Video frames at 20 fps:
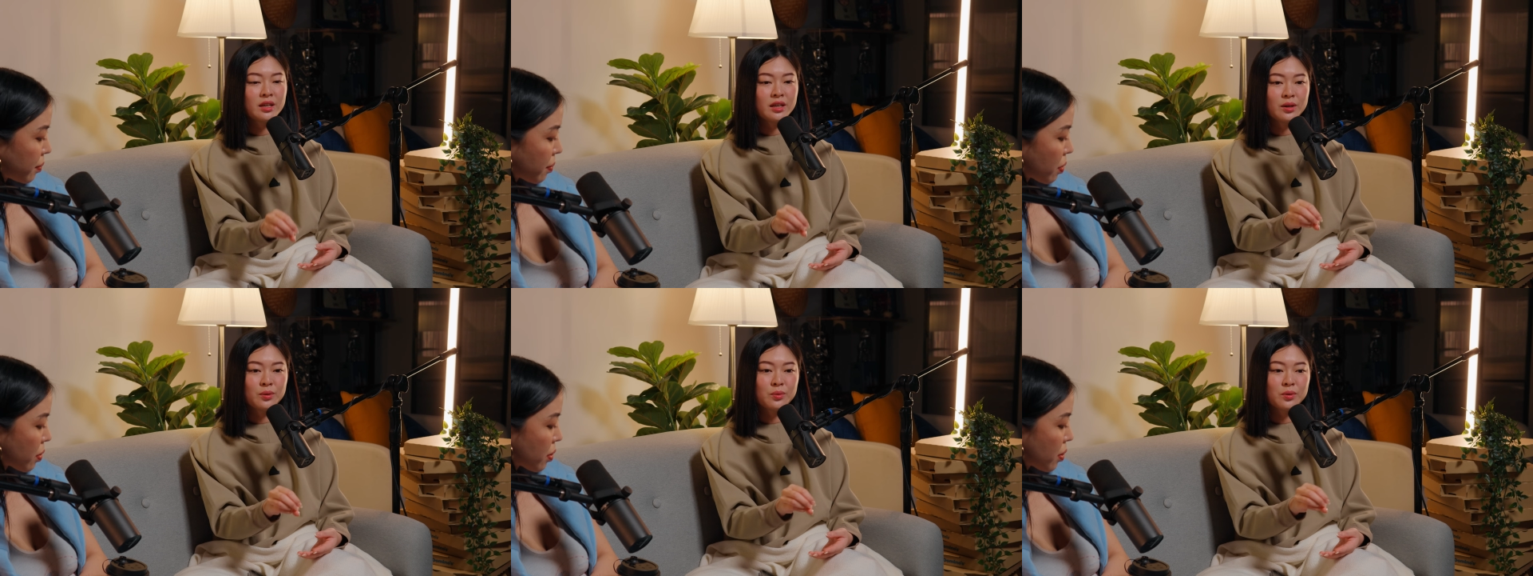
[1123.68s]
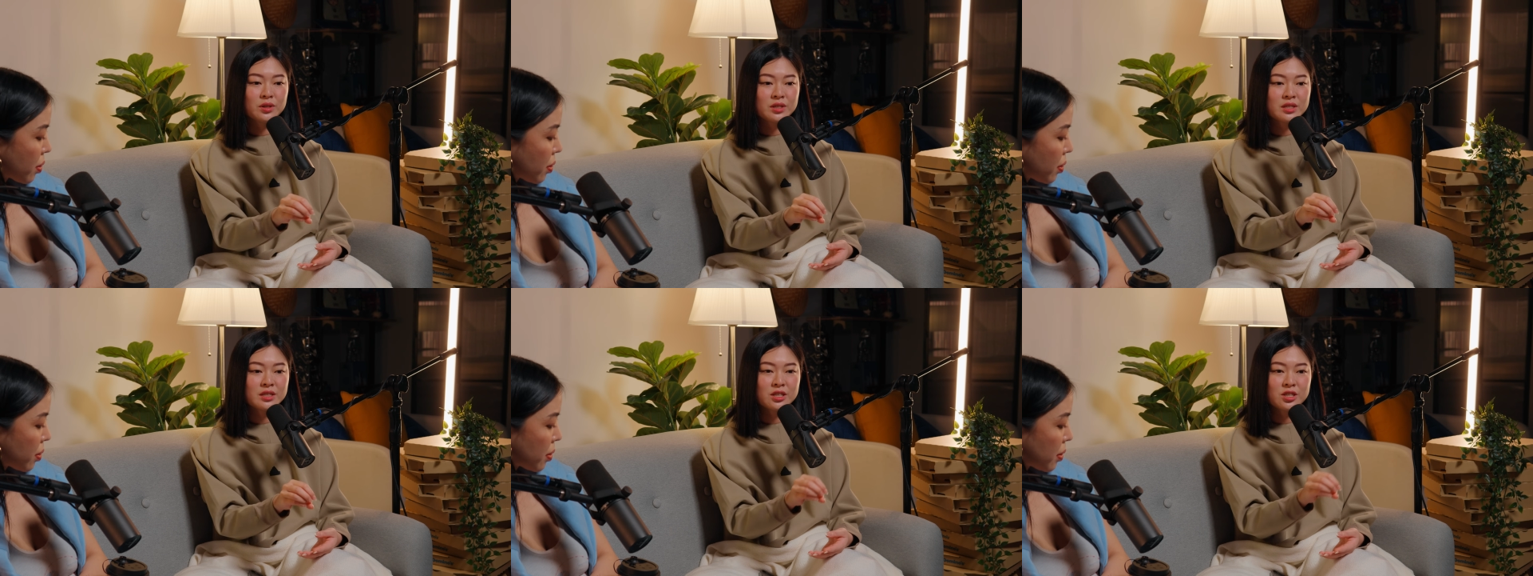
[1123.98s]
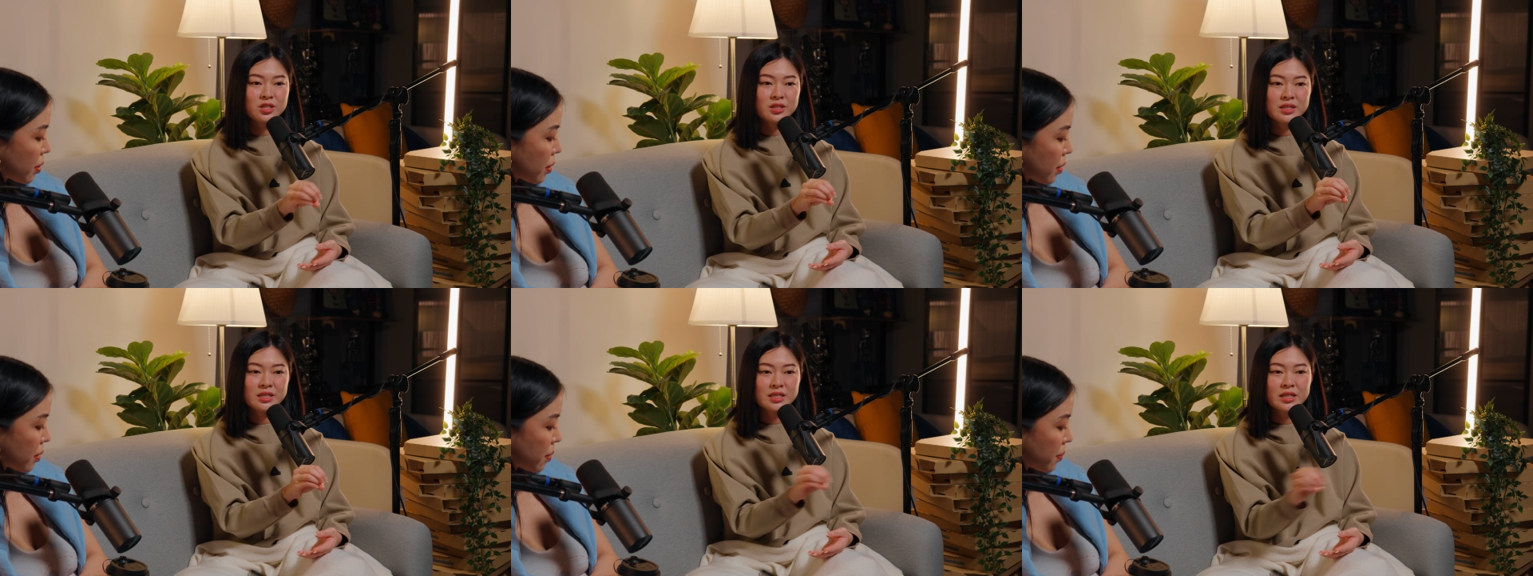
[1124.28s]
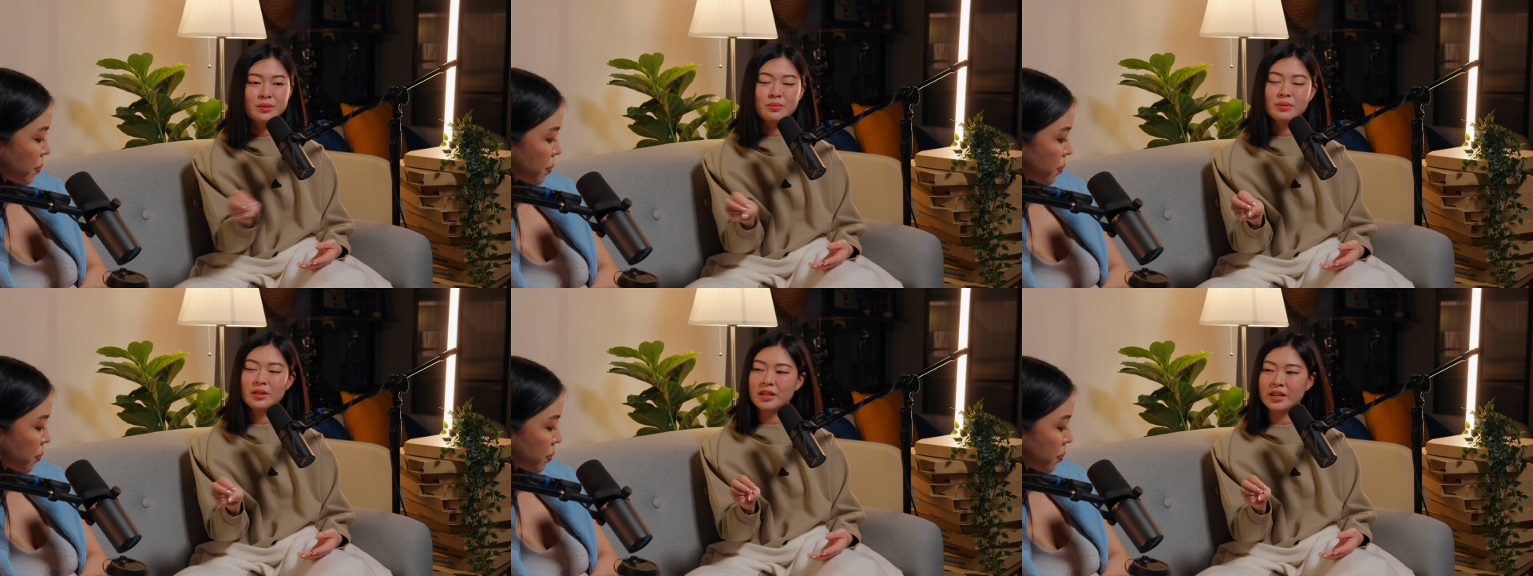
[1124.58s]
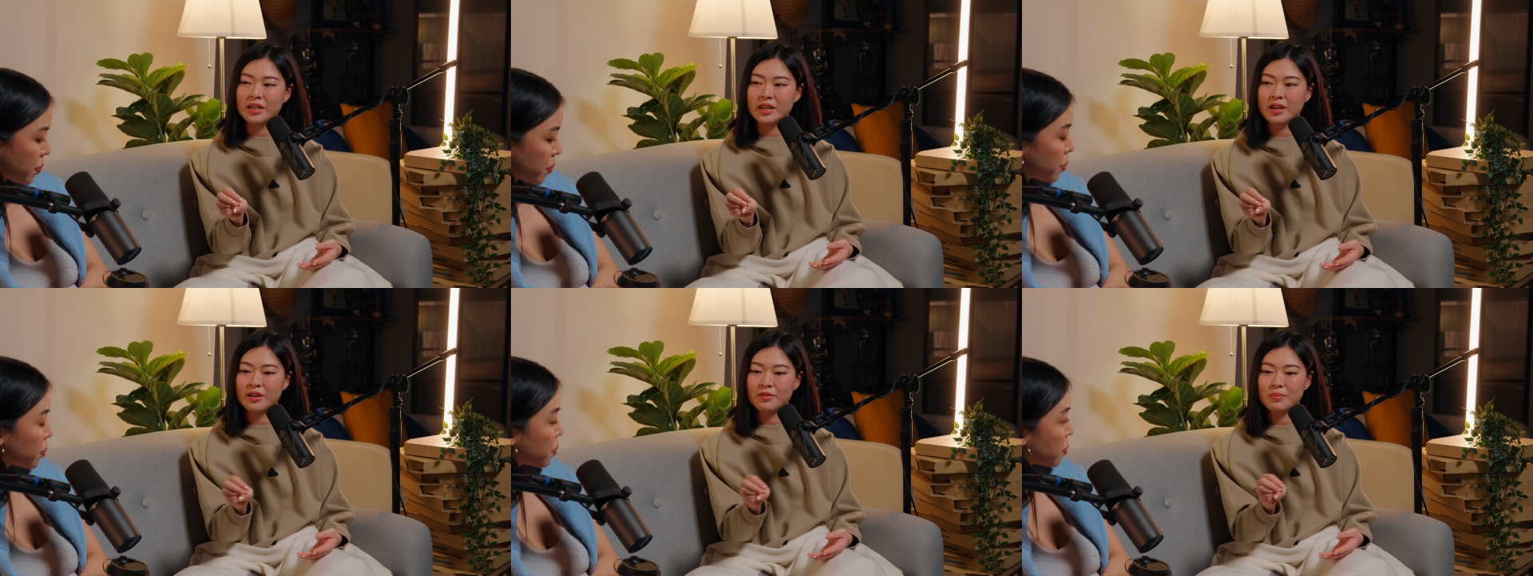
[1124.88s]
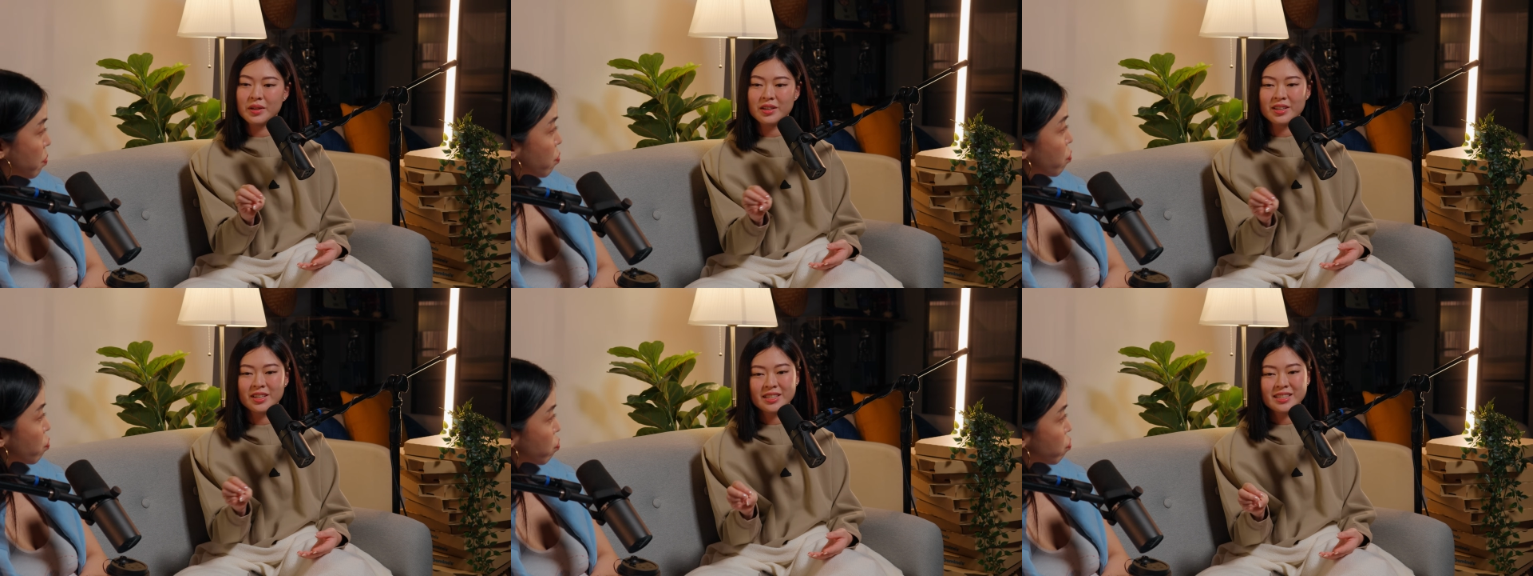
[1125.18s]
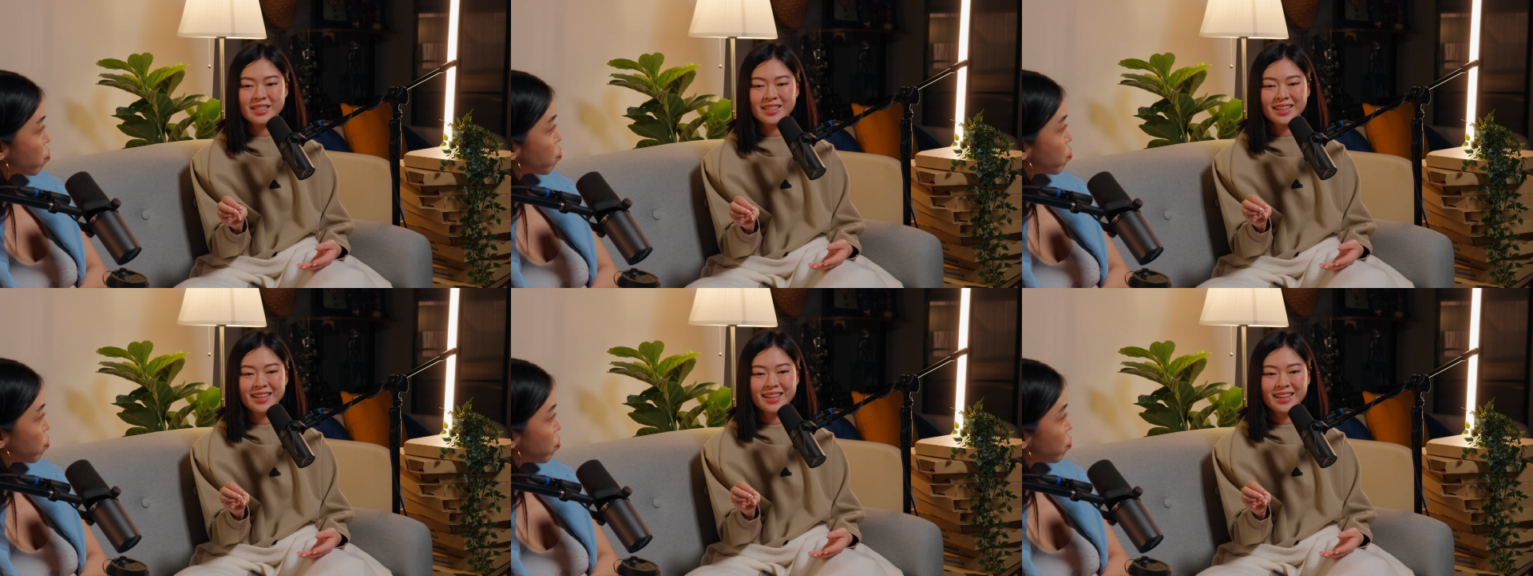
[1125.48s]
Speaker 1: it was such a steep learning curve
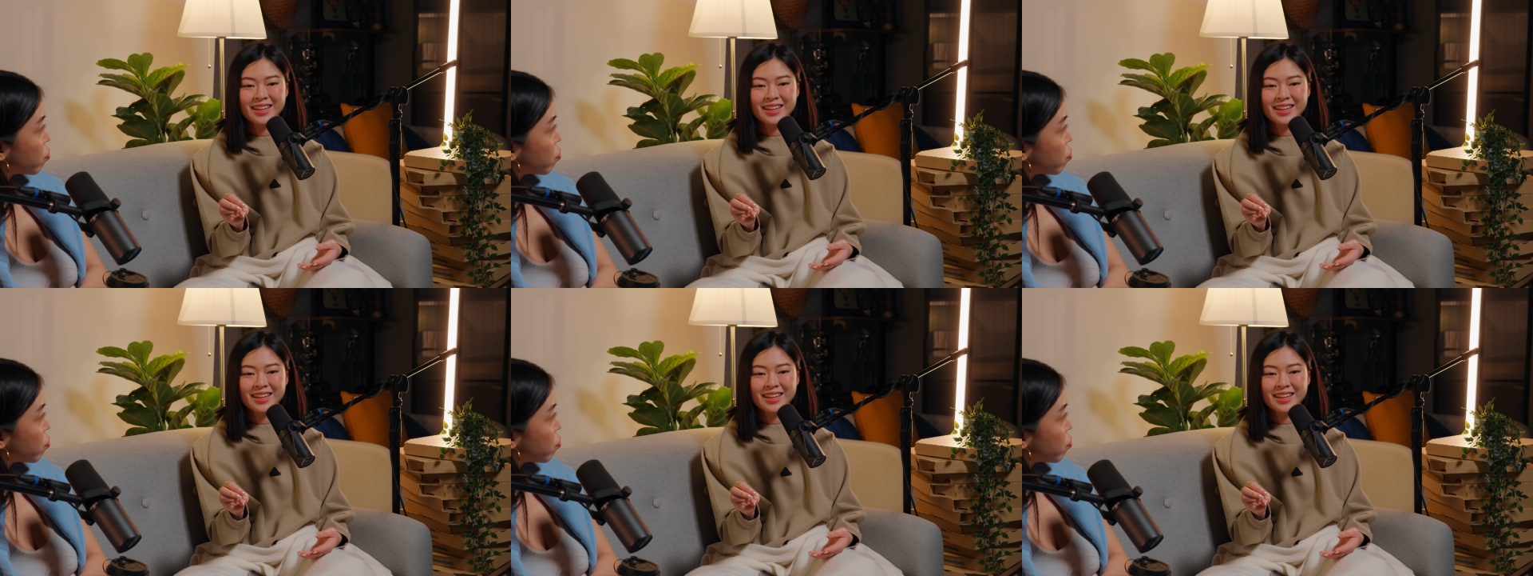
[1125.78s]
because